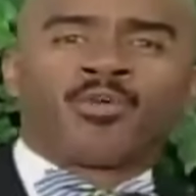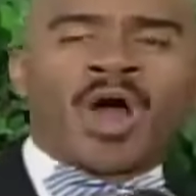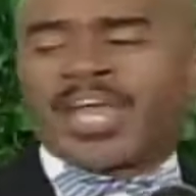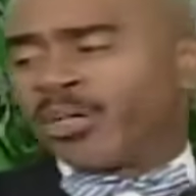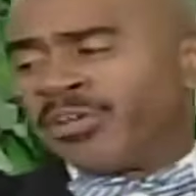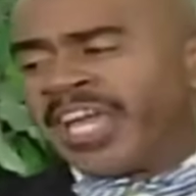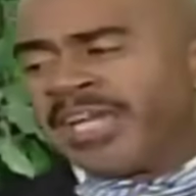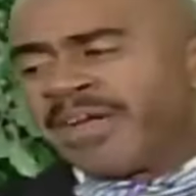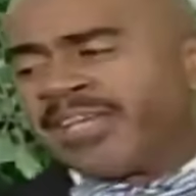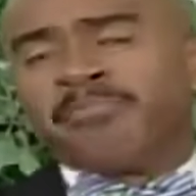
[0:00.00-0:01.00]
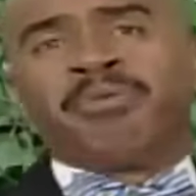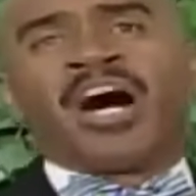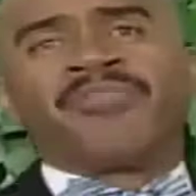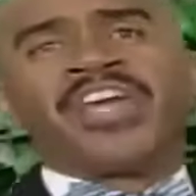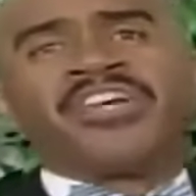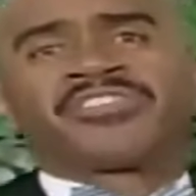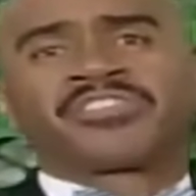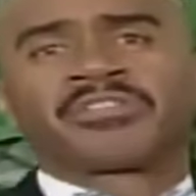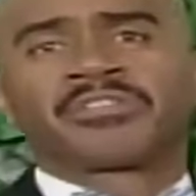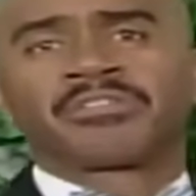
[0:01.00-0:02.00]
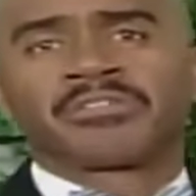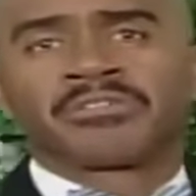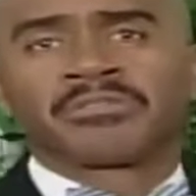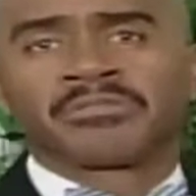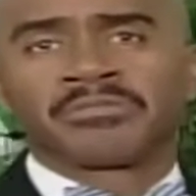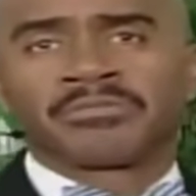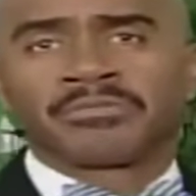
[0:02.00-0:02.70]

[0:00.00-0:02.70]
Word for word: why why your name ain't above his? That's right.